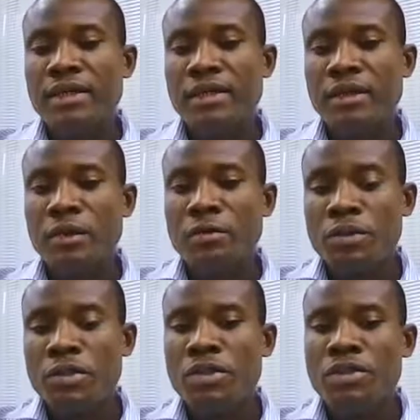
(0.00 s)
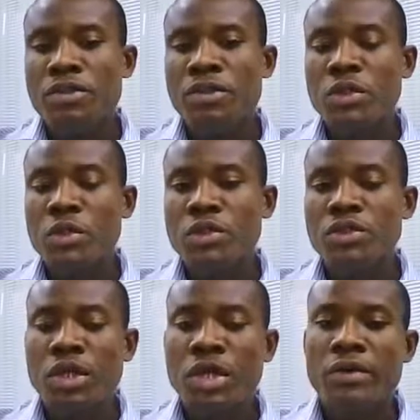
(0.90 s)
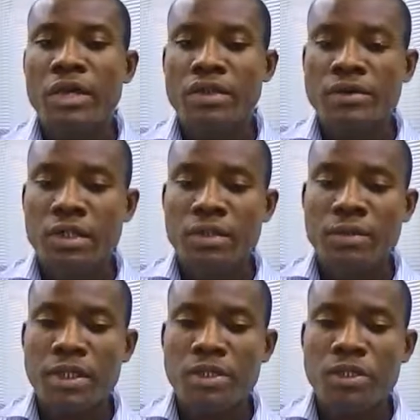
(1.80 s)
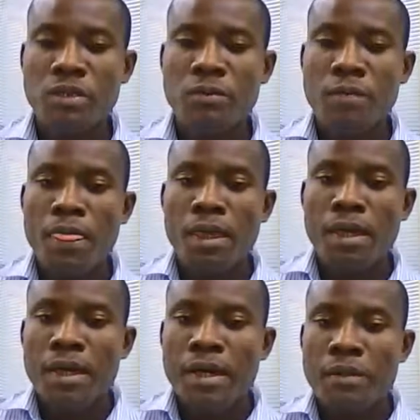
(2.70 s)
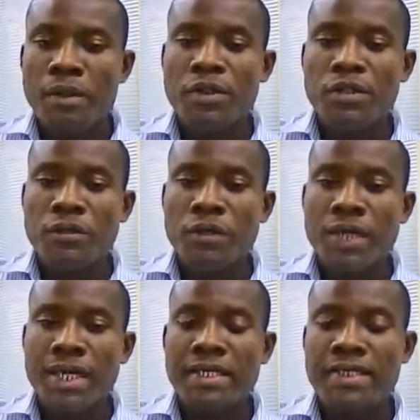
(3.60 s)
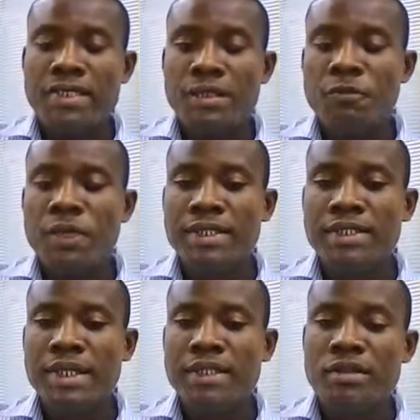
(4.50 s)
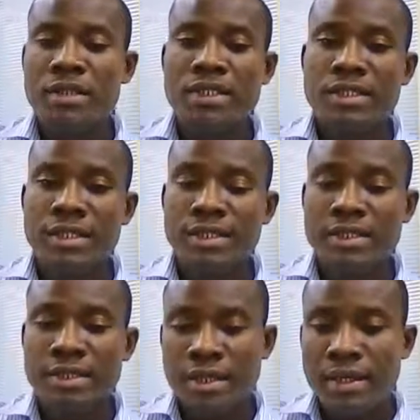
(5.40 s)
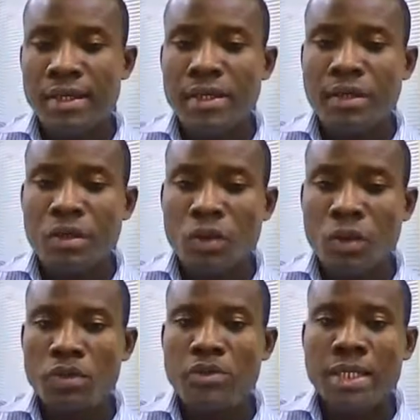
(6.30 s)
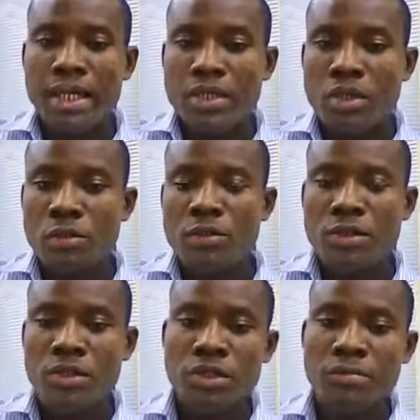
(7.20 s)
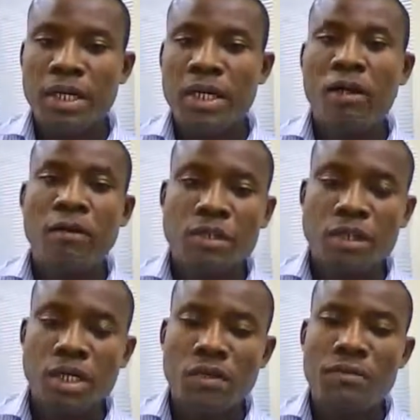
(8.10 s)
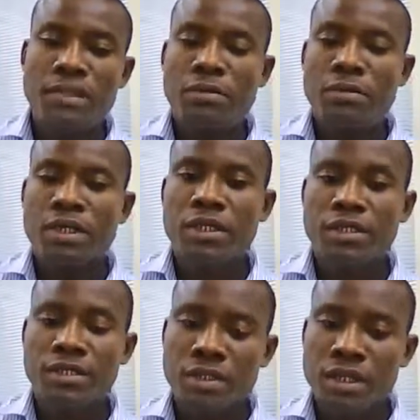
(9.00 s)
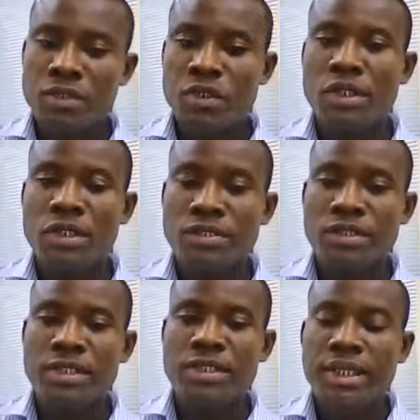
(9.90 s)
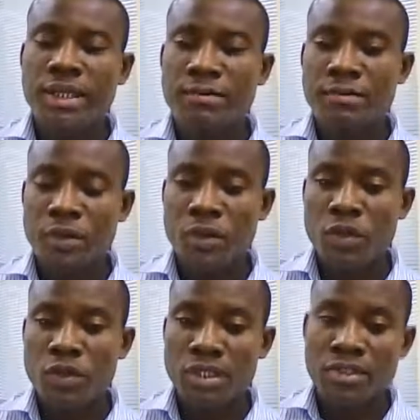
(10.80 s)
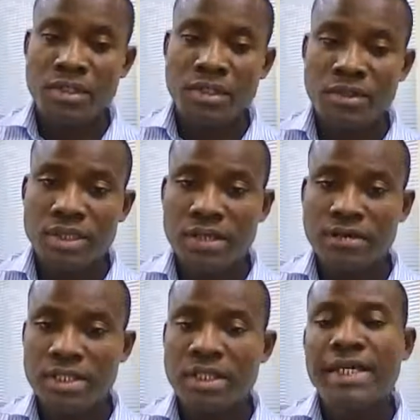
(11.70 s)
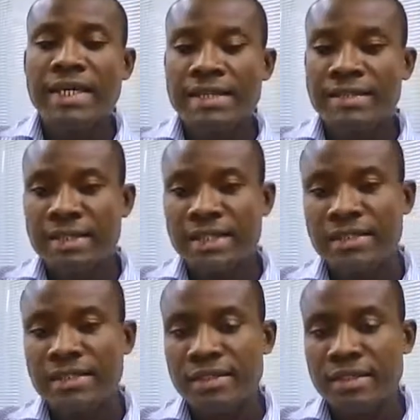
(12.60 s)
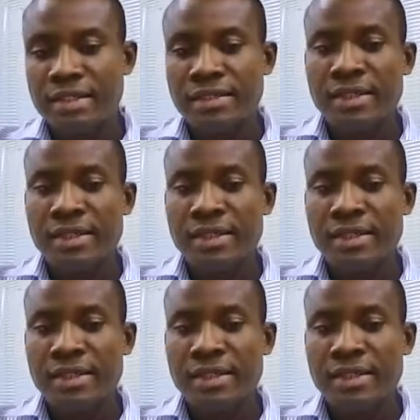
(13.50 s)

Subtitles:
operations you want to carry out in your base. So I want to review again the software design strategies. One, adopt, just buy off-the-shelf an application, install in your system or your organization server and start using it.